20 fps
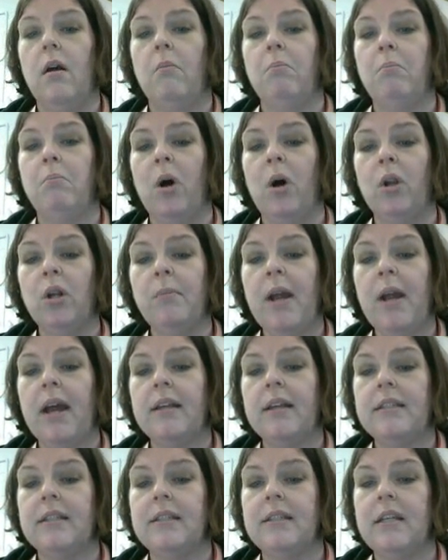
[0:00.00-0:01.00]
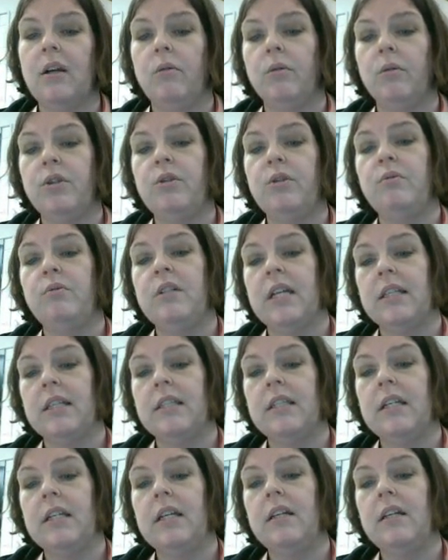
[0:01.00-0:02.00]
Molar mass is equal to
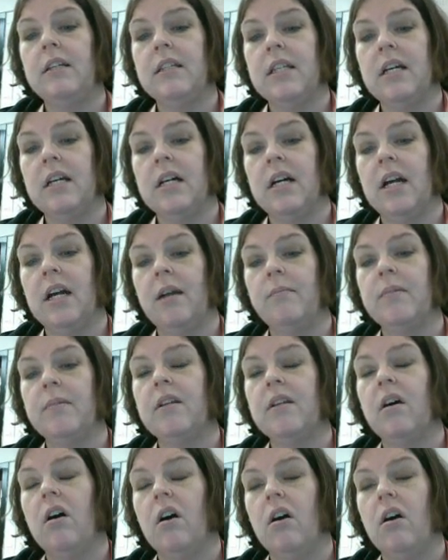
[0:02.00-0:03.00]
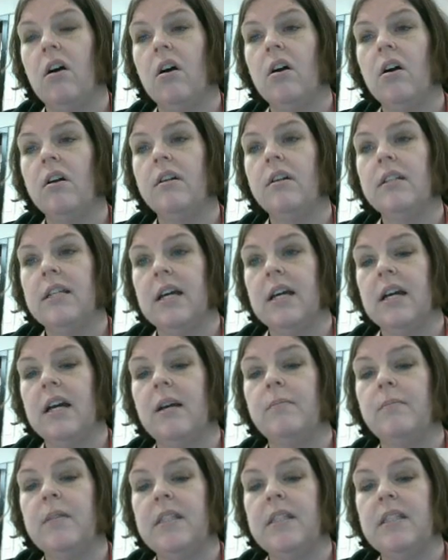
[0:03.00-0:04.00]
density times R
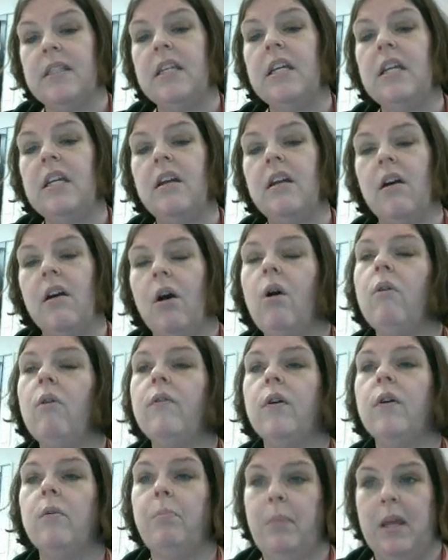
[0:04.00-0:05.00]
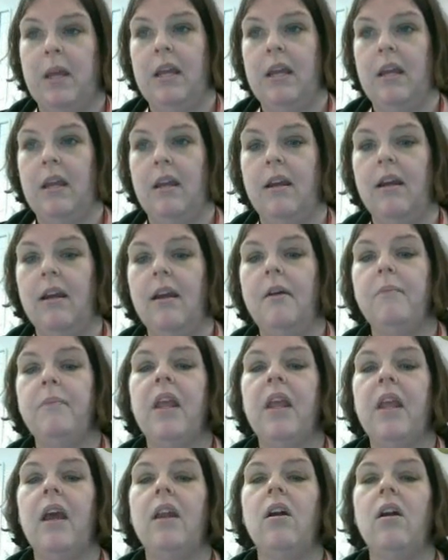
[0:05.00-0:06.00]
times T over P.
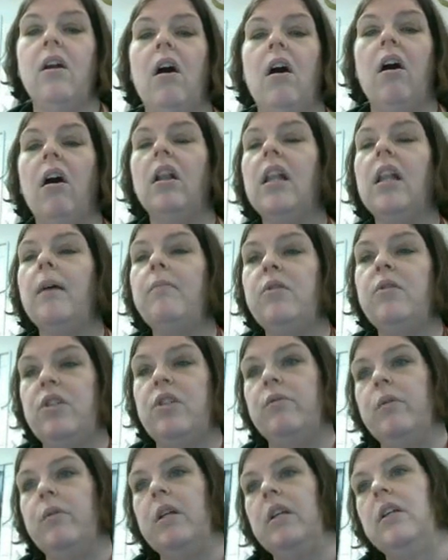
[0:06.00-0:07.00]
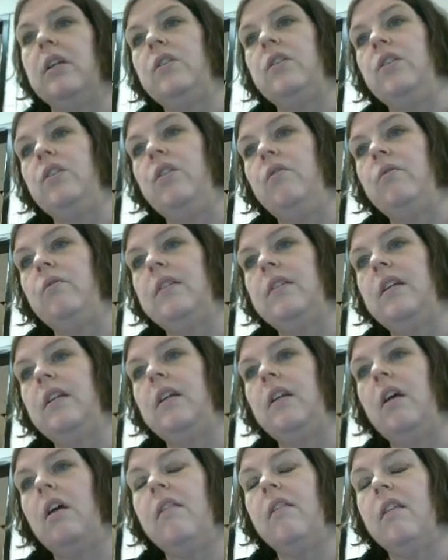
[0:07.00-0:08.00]
And all I'm doing is
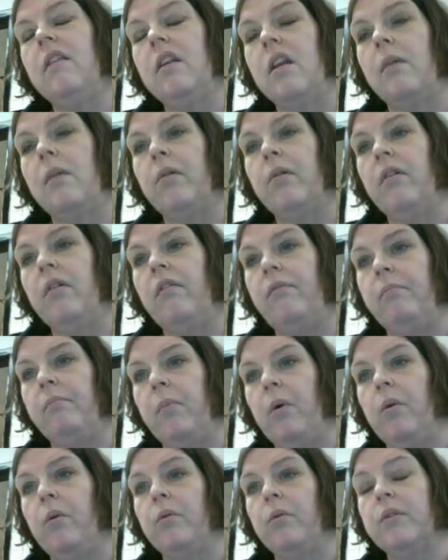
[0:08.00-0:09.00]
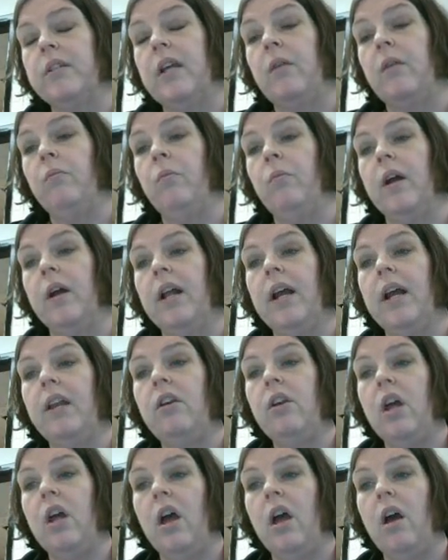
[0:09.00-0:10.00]
using the number of moles and what I
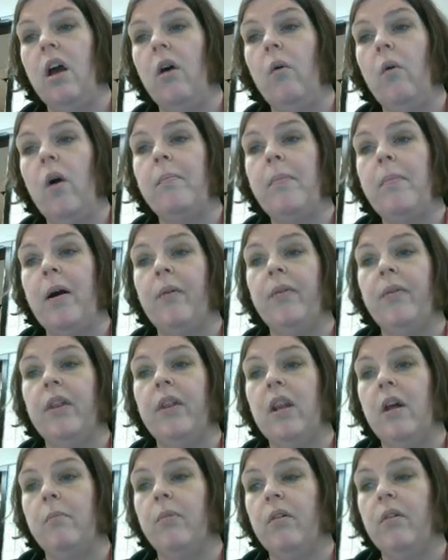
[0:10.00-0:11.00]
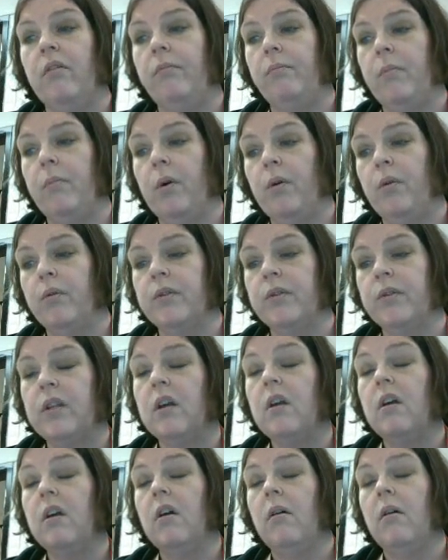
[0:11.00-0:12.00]
know about the number of moles,
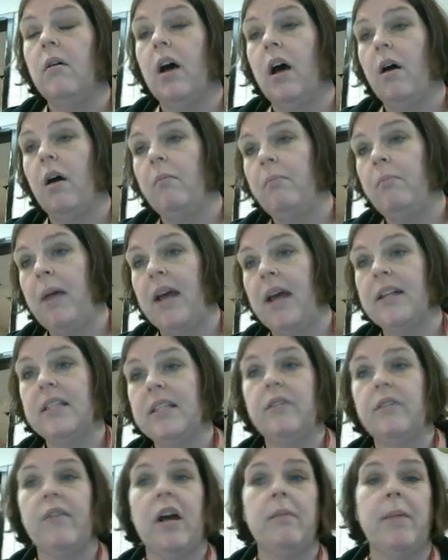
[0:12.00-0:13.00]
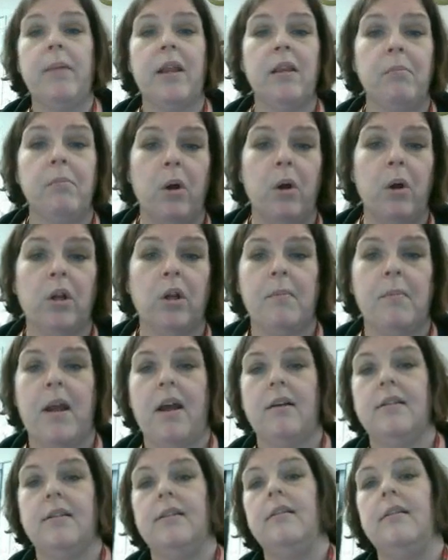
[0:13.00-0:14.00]
uh, mass divided by the molar
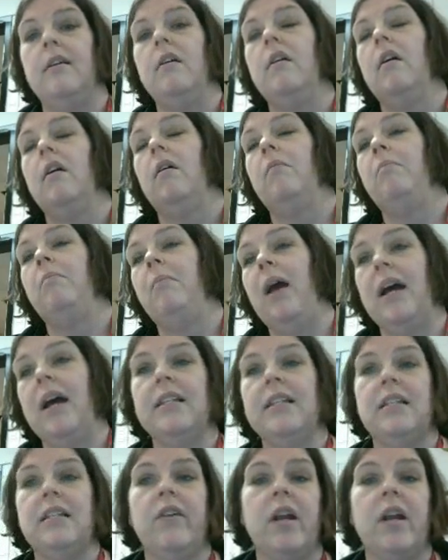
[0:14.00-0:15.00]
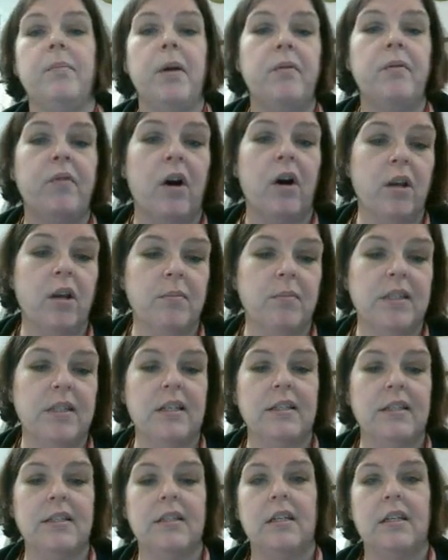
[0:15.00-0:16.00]
mass. Mass divided by volume is
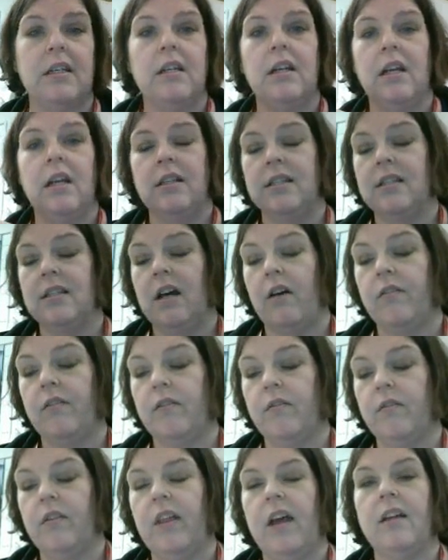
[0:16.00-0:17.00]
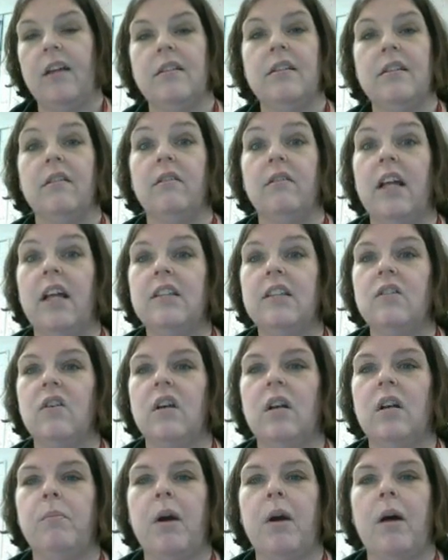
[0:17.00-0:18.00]
density and solving for that. So let's
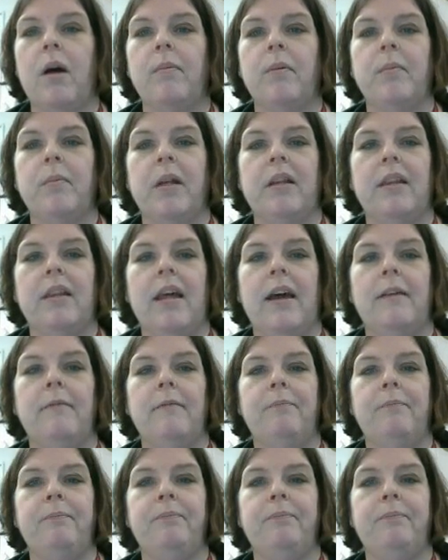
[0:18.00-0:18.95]
look at a problem like that.